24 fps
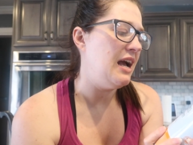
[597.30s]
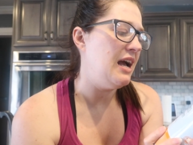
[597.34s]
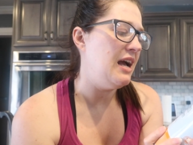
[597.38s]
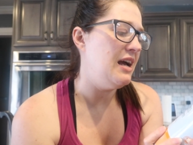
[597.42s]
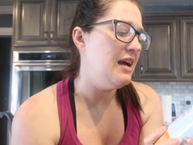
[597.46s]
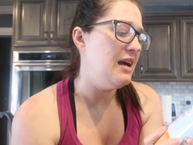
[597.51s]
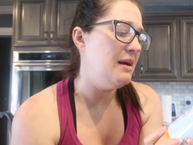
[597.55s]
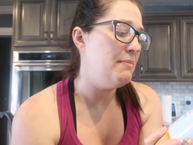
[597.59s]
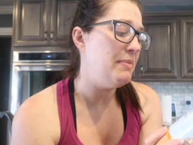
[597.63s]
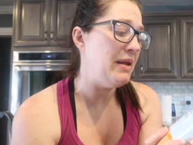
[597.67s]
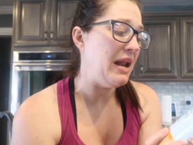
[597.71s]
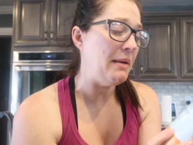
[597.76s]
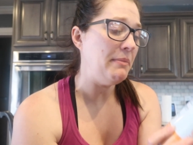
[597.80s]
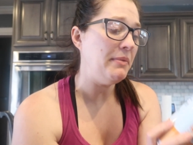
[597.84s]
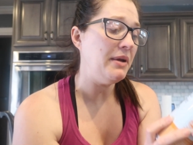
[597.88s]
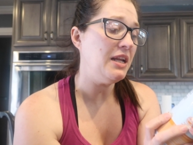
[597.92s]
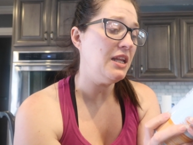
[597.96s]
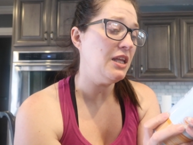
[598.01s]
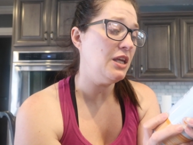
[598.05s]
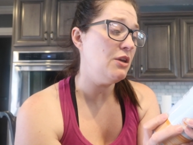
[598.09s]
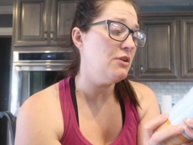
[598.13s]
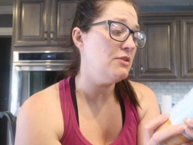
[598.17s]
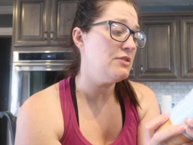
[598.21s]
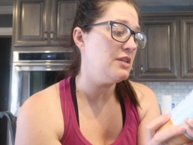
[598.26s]
Uh, but I'm
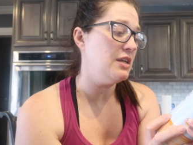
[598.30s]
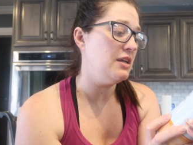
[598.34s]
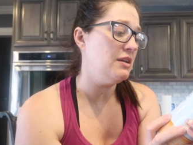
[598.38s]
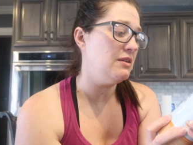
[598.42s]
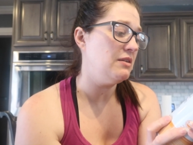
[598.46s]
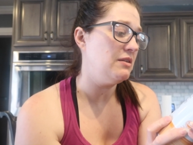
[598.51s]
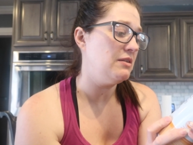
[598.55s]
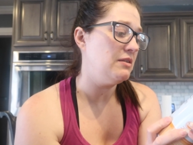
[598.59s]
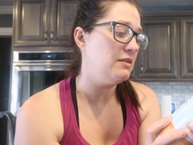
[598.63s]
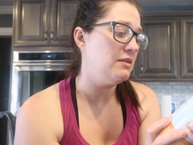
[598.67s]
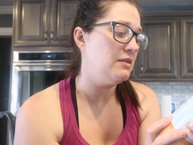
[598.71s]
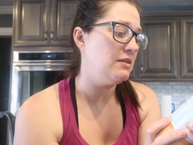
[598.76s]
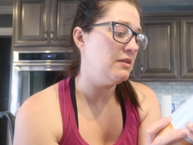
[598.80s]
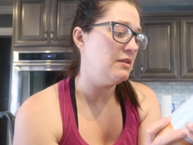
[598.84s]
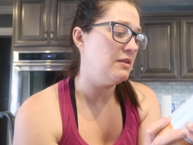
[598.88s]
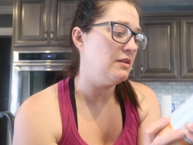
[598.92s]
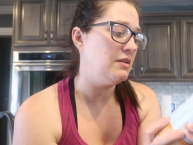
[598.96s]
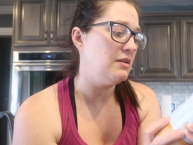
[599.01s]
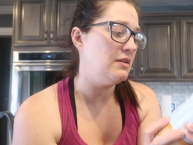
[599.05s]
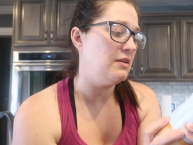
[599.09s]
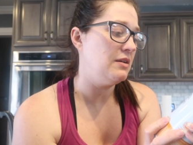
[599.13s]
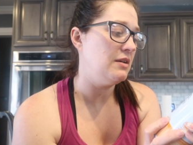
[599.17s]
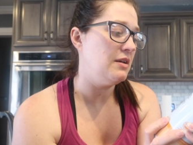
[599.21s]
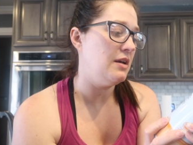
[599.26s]
going to use it.
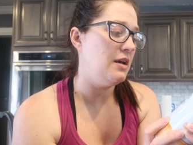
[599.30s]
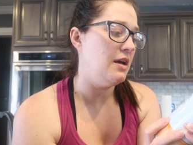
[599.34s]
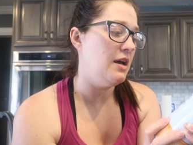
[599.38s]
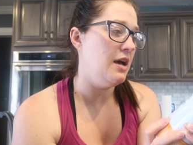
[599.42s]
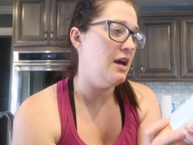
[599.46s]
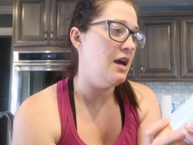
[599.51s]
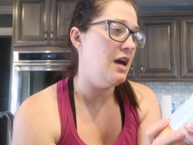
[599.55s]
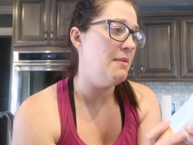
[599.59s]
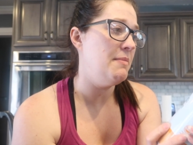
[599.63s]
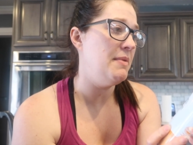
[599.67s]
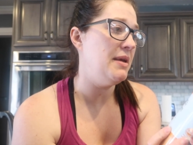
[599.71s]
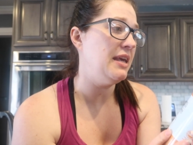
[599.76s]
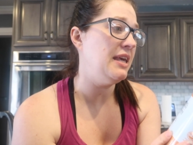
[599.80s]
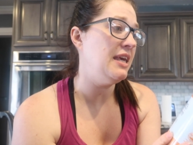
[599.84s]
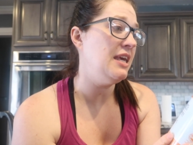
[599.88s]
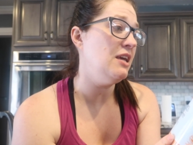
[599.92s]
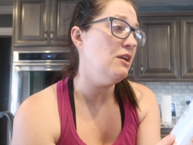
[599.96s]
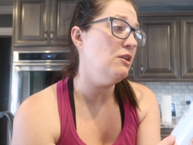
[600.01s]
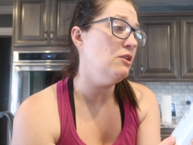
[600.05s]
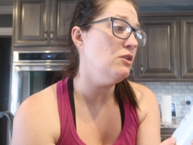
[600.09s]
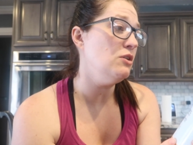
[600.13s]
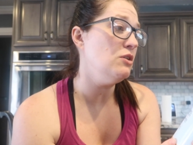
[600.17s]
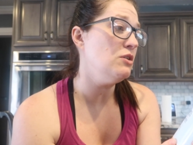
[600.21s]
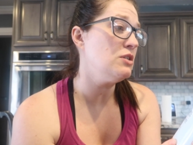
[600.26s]
Um, it
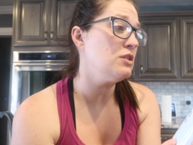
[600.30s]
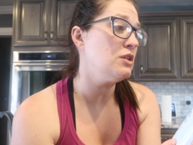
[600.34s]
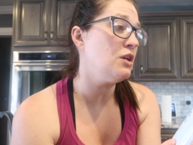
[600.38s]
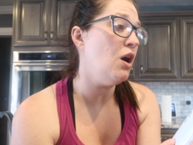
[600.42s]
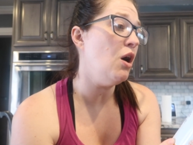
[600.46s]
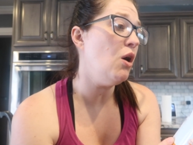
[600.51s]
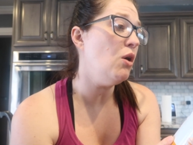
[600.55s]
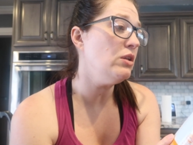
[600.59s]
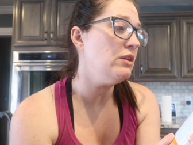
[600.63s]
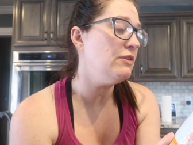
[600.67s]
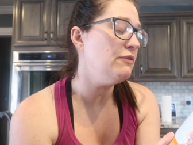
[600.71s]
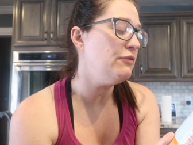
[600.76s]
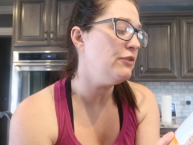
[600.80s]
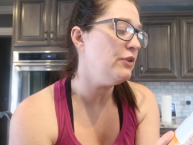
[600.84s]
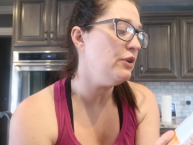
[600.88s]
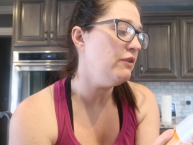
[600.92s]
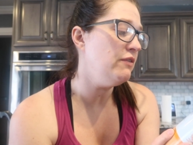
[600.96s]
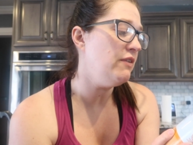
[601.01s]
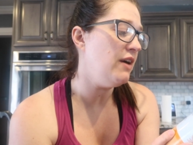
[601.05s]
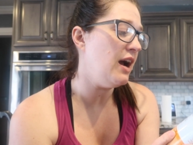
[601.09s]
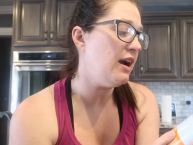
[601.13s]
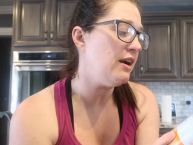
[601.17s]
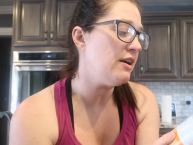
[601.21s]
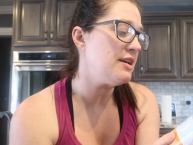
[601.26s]
kills cold and
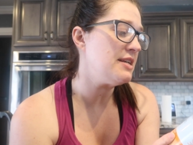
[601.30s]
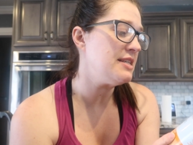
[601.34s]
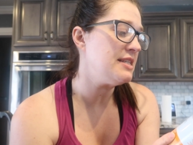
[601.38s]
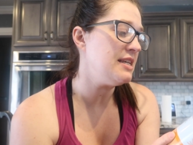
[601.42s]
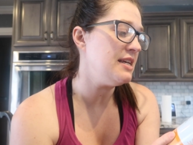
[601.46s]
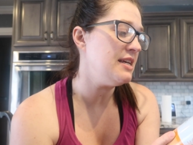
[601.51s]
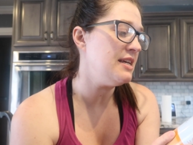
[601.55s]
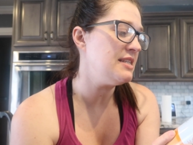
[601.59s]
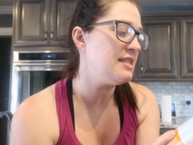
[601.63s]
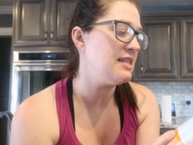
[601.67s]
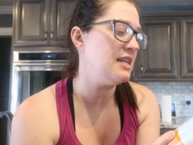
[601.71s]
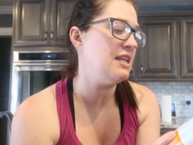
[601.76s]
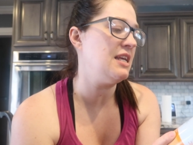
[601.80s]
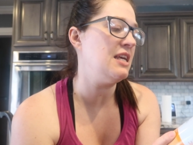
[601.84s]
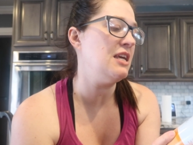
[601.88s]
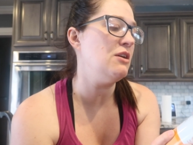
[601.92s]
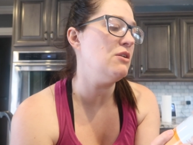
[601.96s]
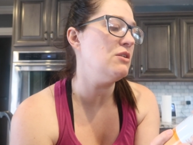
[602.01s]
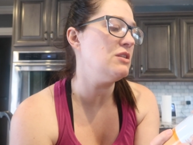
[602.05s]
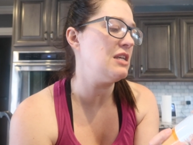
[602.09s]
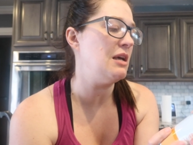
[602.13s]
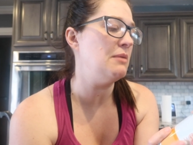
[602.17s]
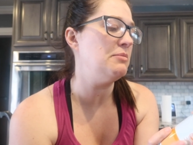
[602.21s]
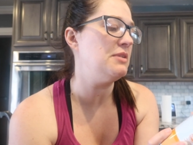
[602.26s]
flu viruses and it
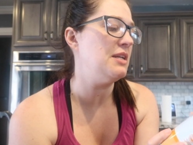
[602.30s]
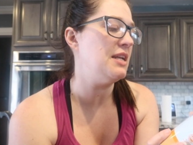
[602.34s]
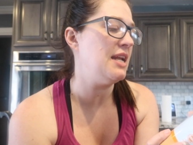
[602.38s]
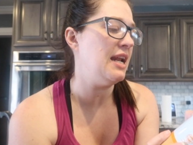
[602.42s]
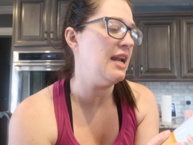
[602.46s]
kills up to